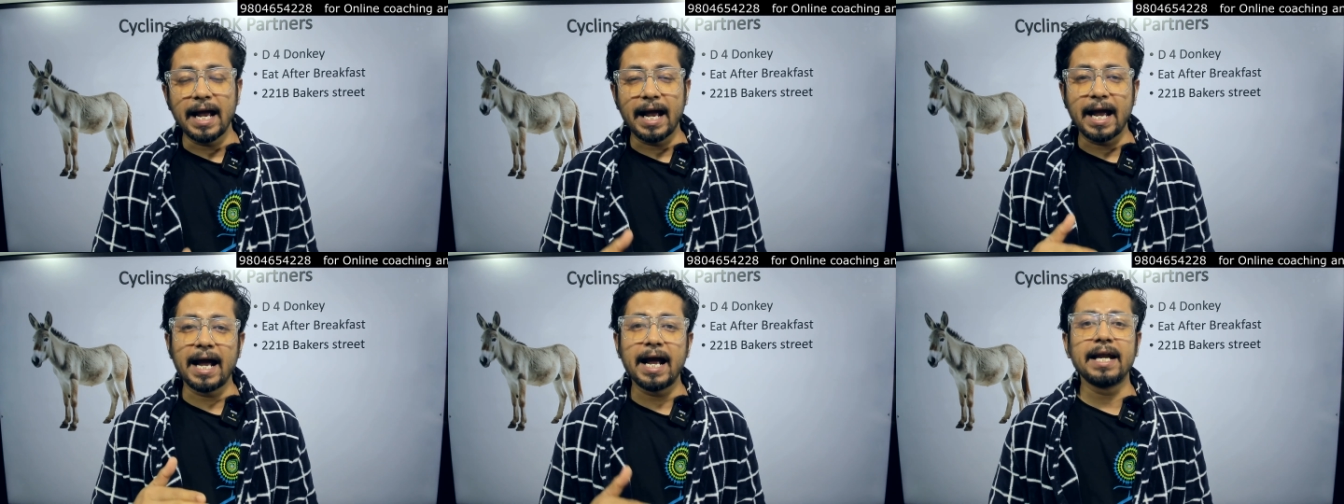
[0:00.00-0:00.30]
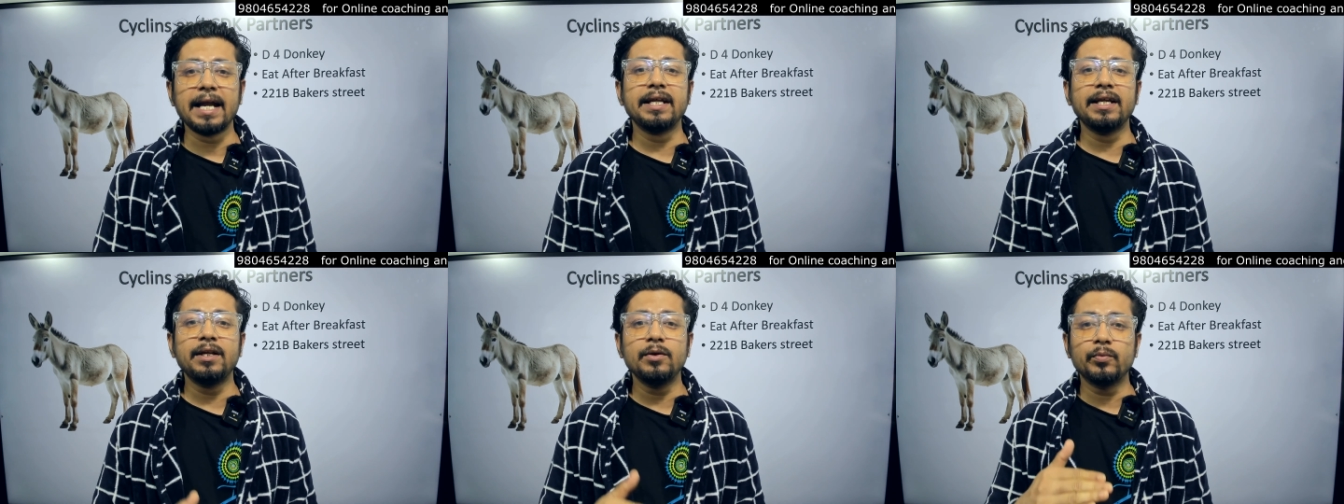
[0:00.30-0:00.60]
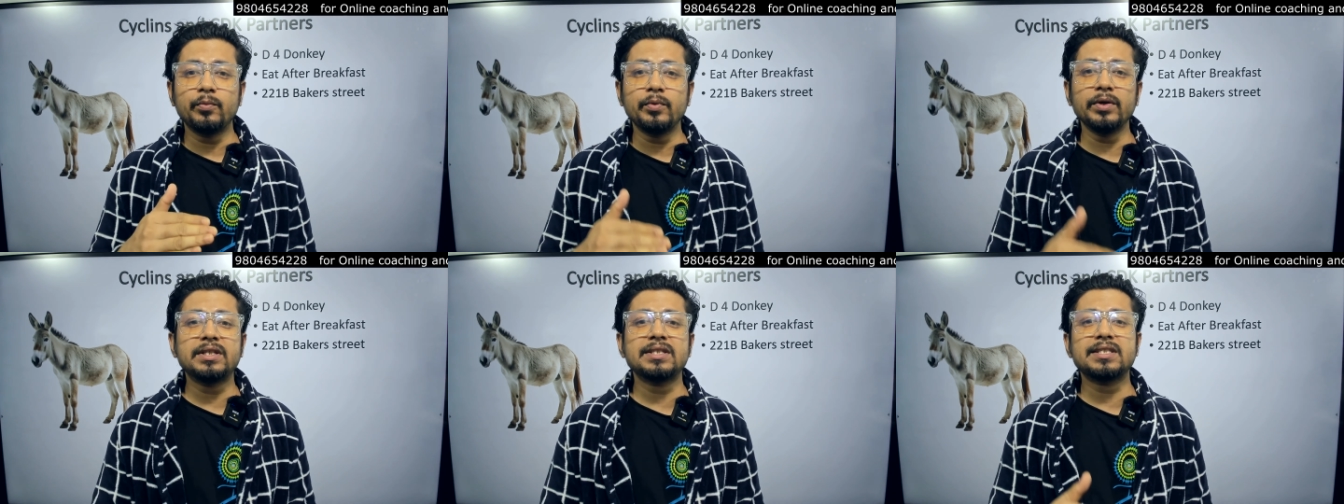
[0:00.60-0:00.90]
and
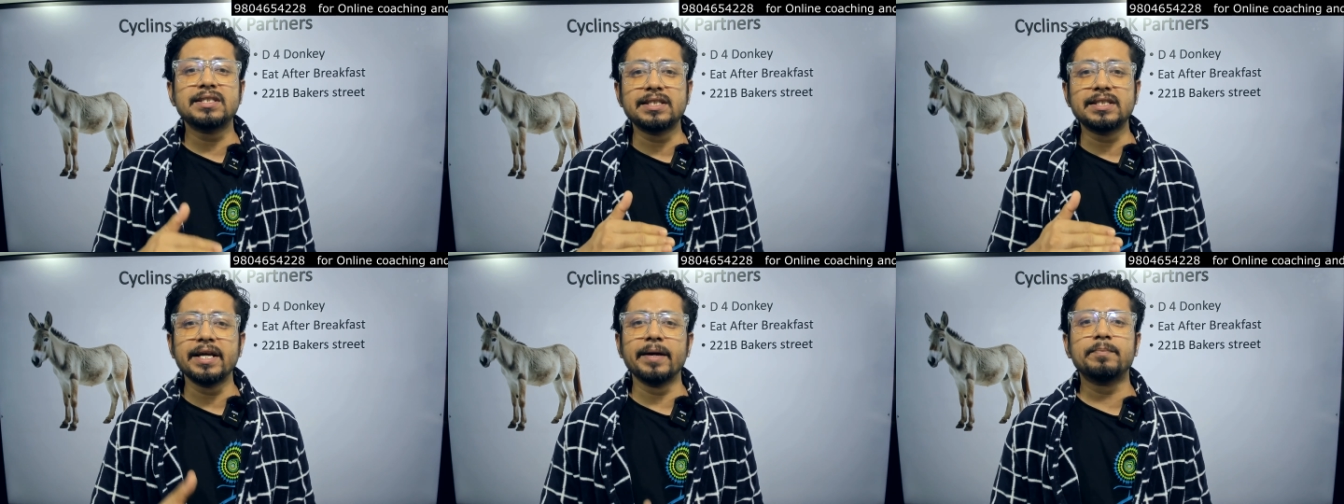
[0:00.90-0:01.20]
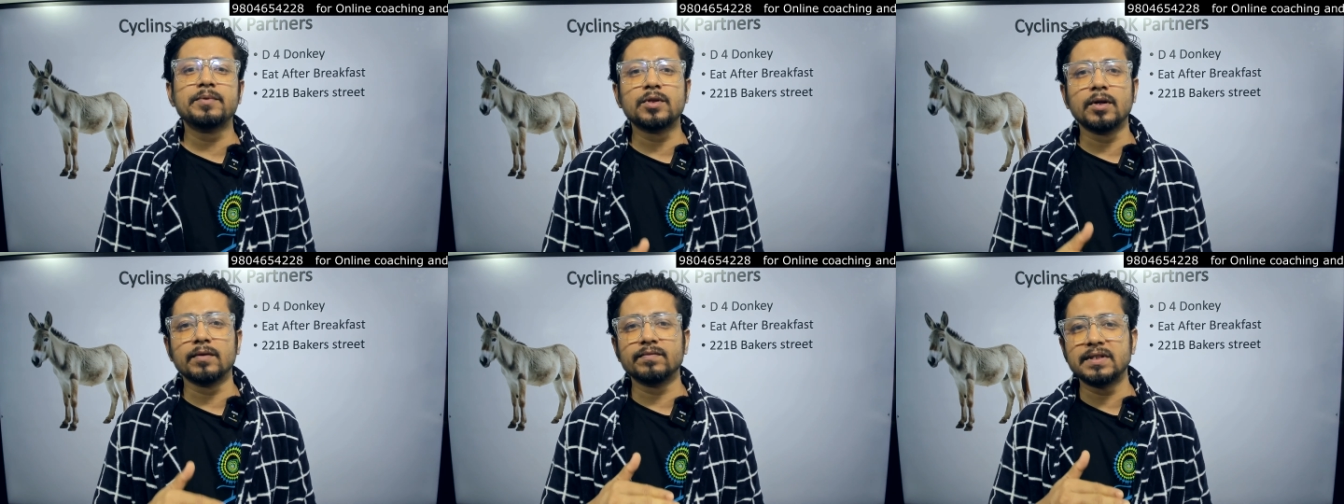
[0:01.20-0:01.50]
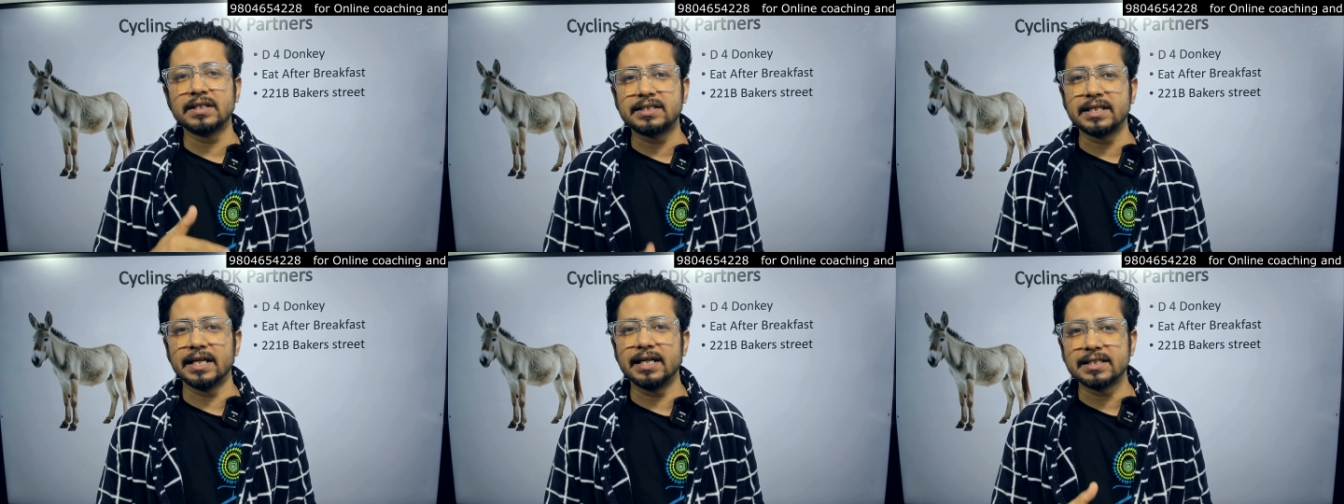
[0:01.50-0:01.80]
in which steps of
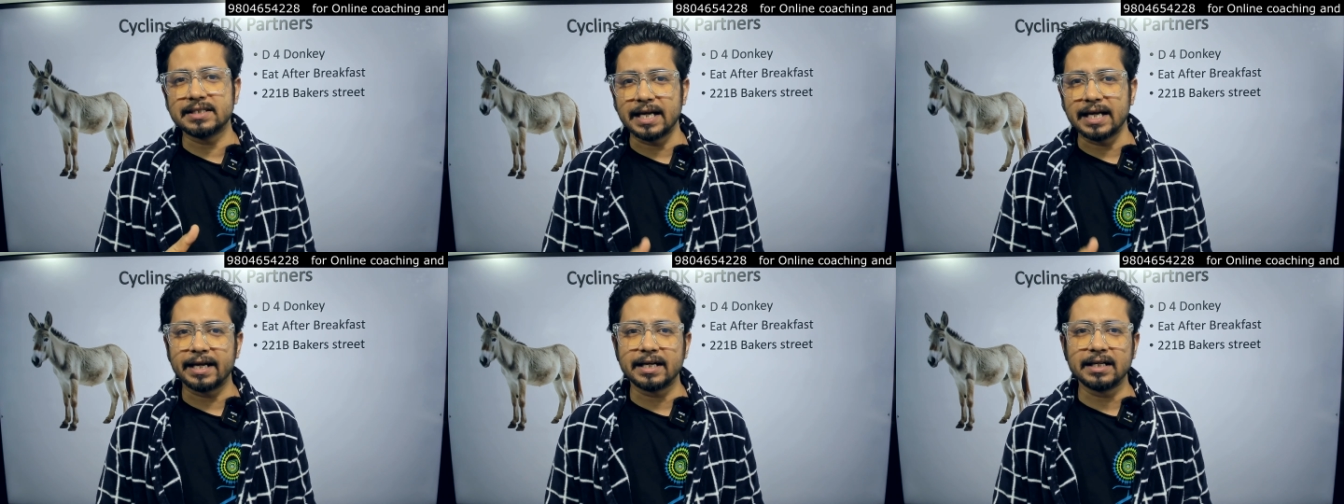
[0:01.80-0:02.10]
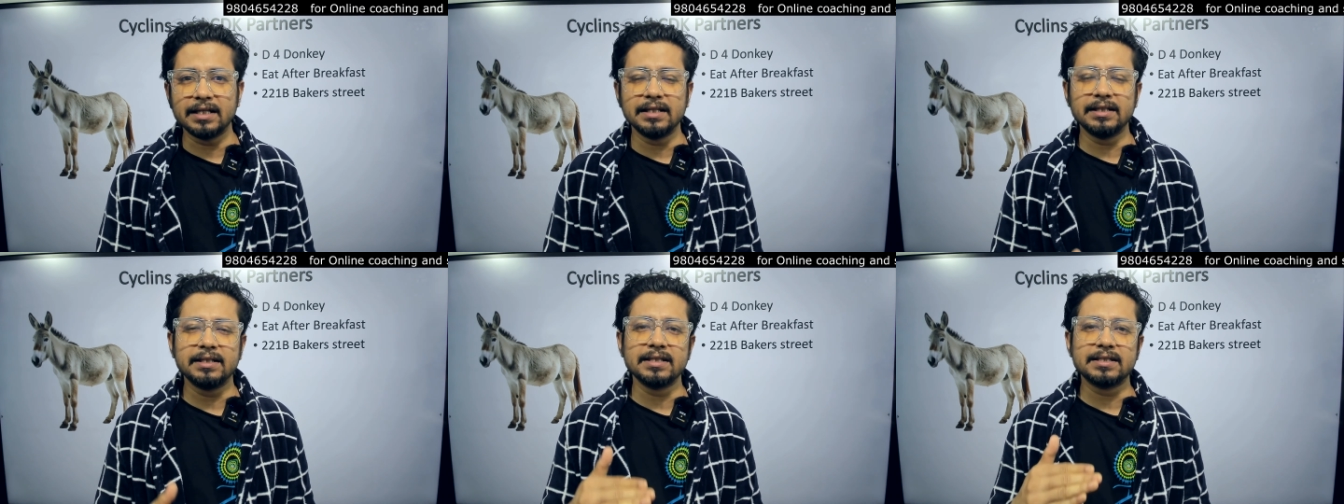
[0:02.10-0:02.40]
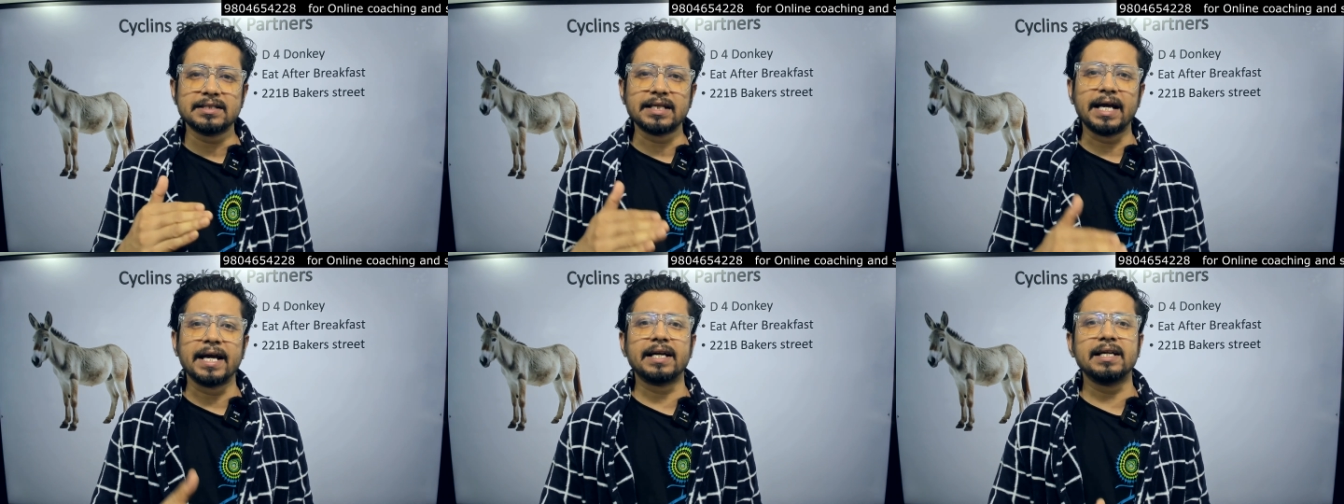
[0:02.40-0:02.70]
the cell cycle
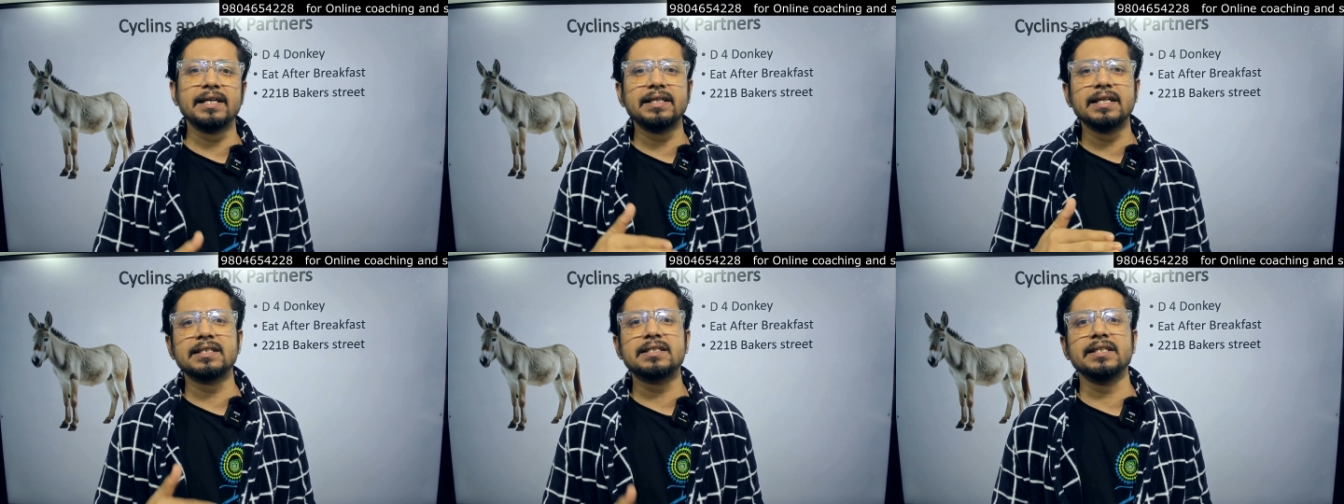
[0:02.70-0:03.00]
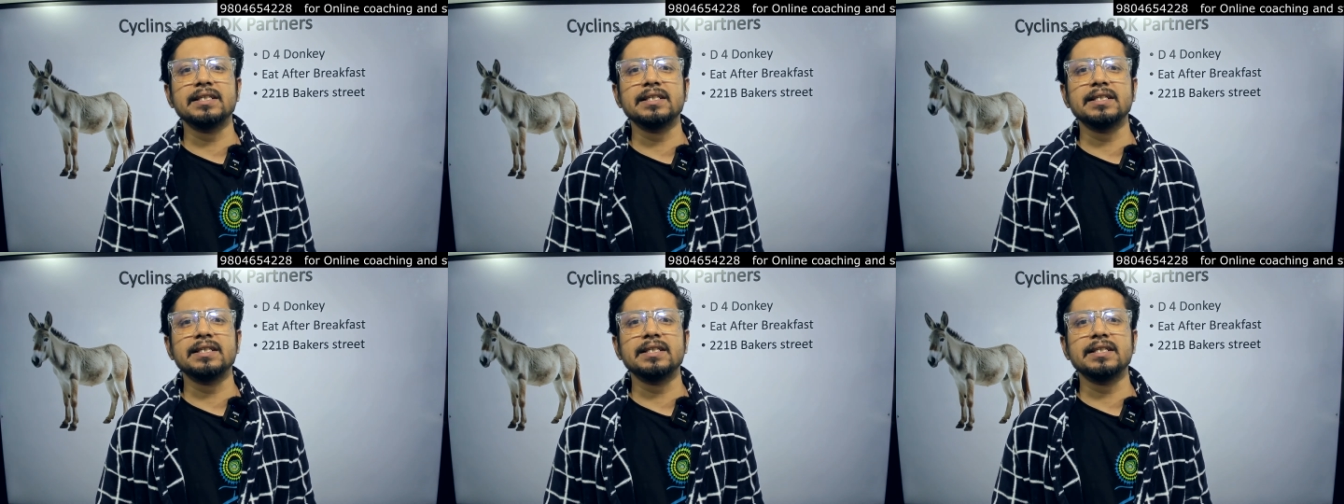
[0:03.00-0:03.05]
this cyclin and